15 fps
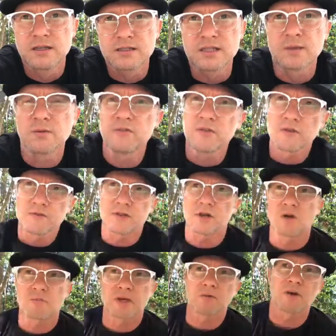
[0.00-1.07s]
Some of you have
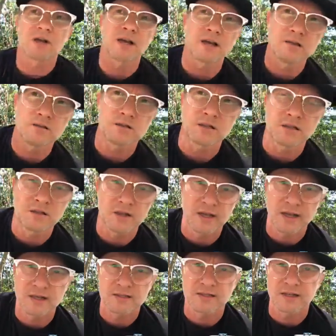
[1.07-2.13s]
told me, well, I used to do
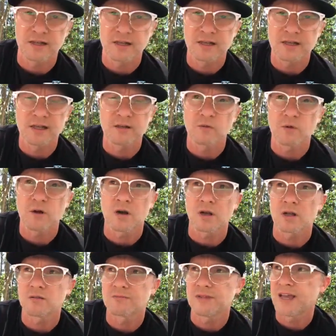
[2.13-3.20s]
counseling and it didn't work.